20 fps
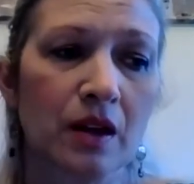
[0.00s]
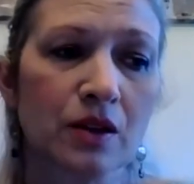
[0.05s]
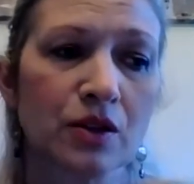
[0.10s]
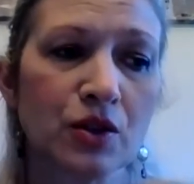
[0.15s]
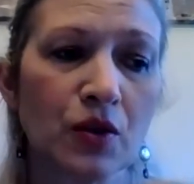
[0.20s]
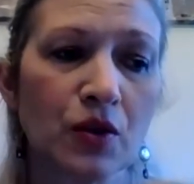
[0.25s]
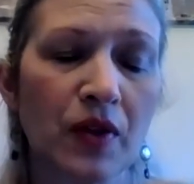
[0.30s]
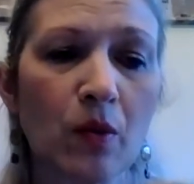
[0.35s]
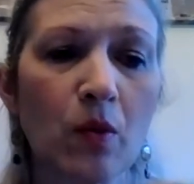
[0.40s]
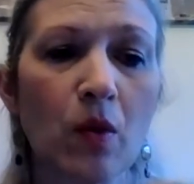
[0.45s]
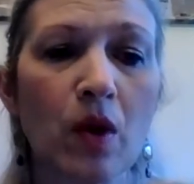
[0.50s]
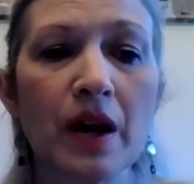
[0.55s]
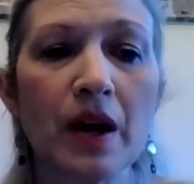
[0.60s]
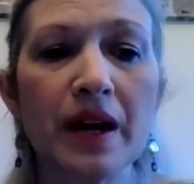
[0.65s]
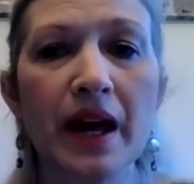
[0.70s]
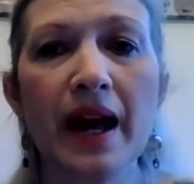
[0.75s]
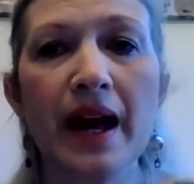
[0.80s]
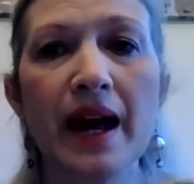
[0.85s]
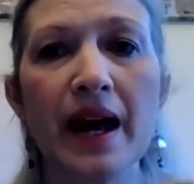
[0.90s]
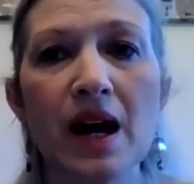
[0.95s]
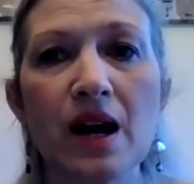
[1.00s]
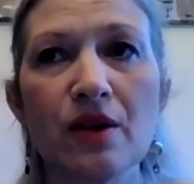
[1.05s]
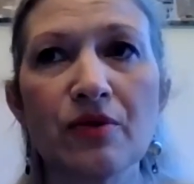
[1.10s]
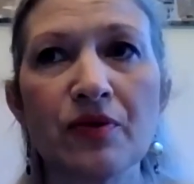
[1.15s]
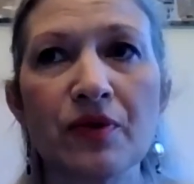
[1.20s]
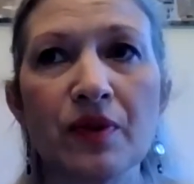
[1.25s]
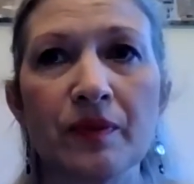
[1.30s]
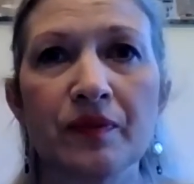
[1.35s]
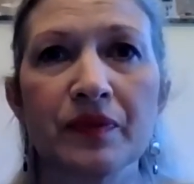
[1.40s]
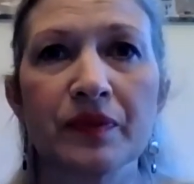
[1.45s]
Do they want to
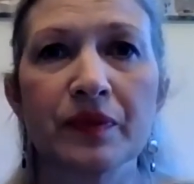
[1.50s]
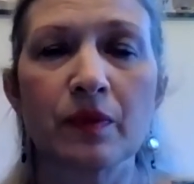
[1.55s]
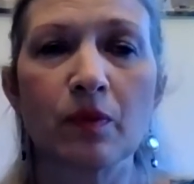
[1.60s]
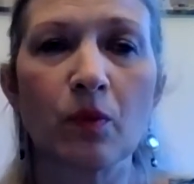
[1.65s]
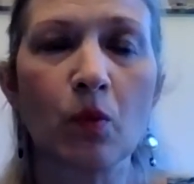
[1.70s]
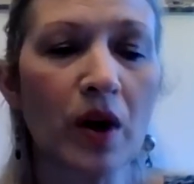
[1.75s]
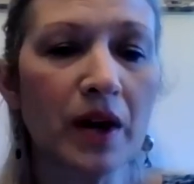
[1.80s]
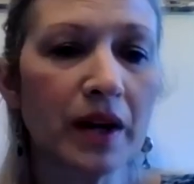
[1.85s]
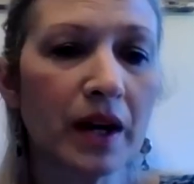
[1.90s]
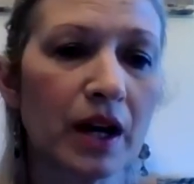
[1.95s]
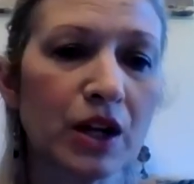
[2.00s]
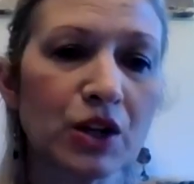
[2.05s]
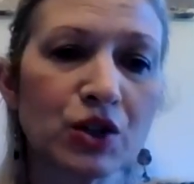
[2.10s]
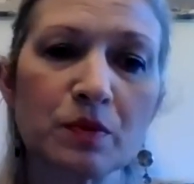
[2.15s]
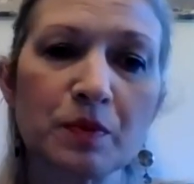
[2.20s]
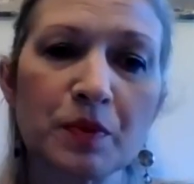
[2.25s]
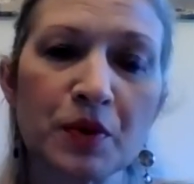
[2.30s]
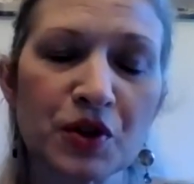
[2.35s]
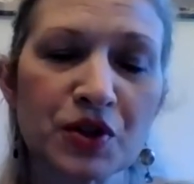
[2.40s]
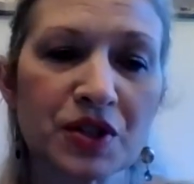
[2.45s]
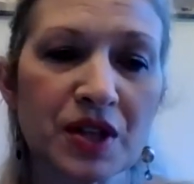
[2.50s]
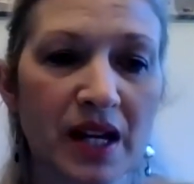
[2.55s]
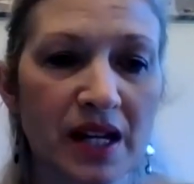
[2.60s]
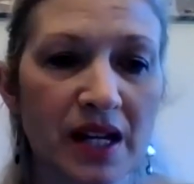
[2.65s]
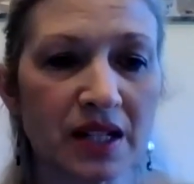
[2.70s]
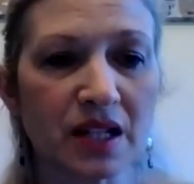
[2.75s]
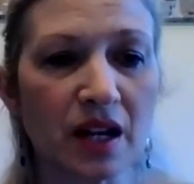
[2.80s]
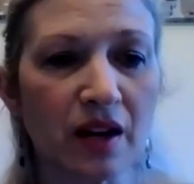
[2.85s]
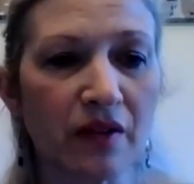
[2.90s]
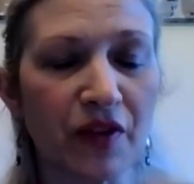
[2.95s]
have
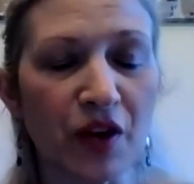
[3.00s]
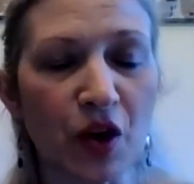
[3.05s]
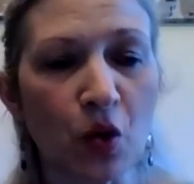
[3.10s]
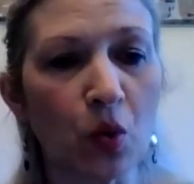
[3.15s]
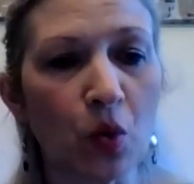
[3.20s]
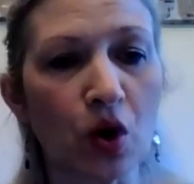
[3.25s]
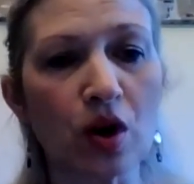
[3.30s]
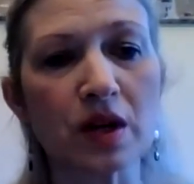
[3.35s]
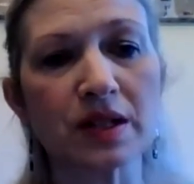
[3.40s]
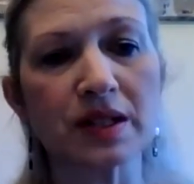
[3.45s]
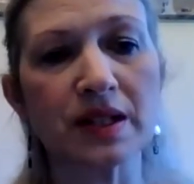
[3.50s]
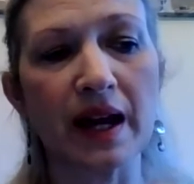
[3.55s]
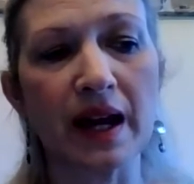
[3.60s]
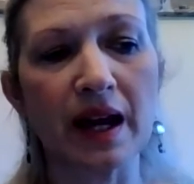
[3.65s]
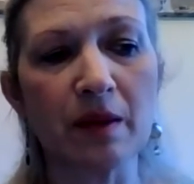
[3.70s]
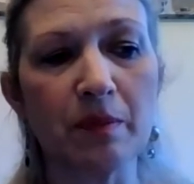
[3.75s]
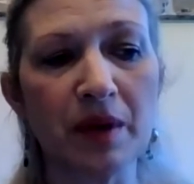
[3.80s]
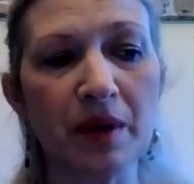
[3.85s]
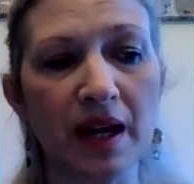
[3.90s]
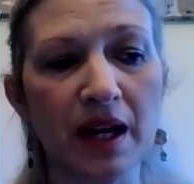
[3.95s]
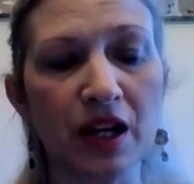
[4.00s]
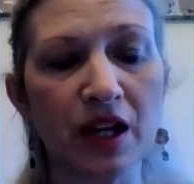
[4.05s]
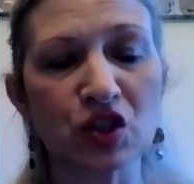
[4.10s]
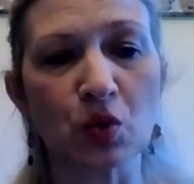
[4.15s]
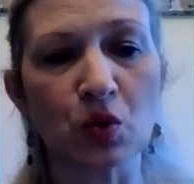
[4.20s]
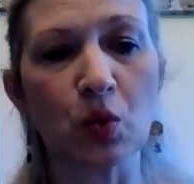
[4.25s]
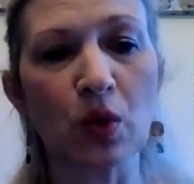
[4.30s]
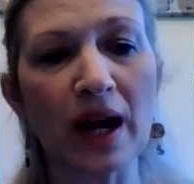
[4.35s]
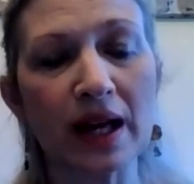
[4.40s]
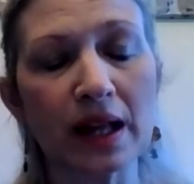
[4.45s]
100% of their workday being
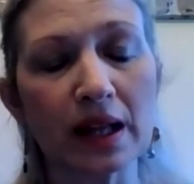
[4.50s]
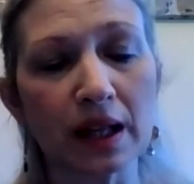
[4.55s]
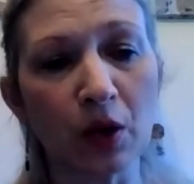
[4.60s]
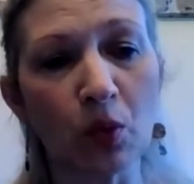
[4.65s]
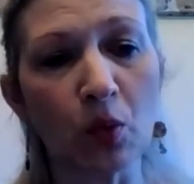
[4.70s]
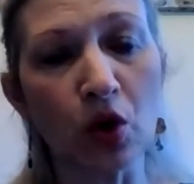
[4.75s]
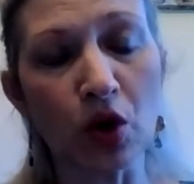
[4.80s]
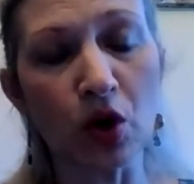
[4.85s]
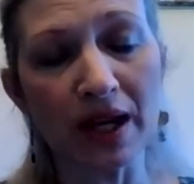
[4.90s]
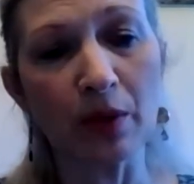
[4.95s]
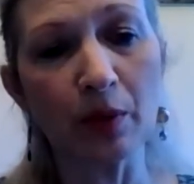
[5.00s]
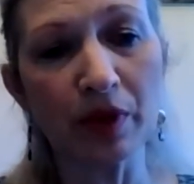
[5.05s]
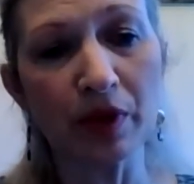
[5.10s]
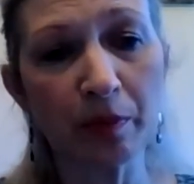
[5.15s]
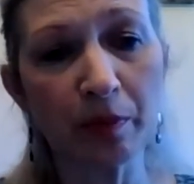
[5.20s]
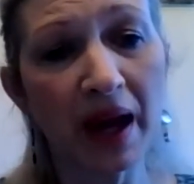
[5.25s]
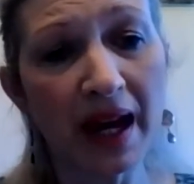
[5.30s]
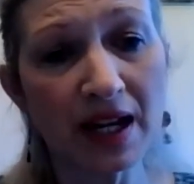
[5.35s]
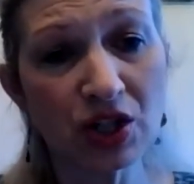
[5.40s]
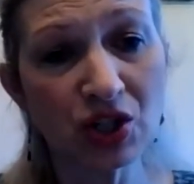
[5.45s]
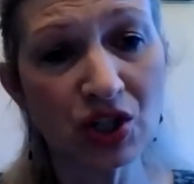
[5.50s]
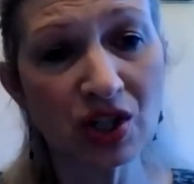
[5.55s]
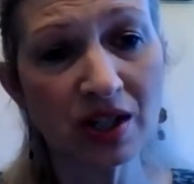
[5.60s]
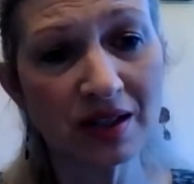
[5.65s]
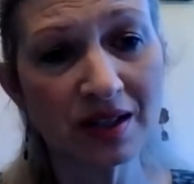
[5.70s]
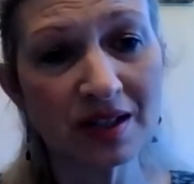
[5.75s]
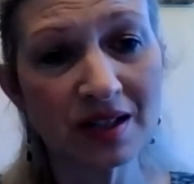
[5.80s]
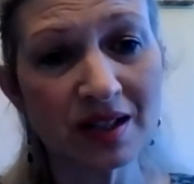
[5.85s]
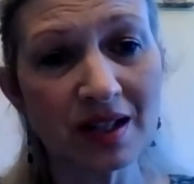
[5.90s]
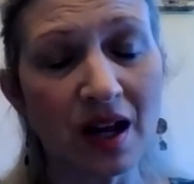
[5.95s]
directly working with
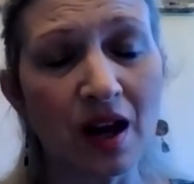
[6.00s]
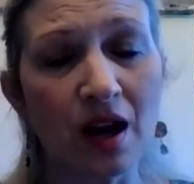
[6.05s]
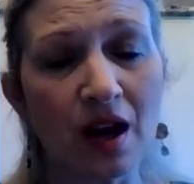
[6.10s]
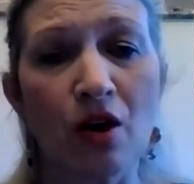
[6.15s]
patients,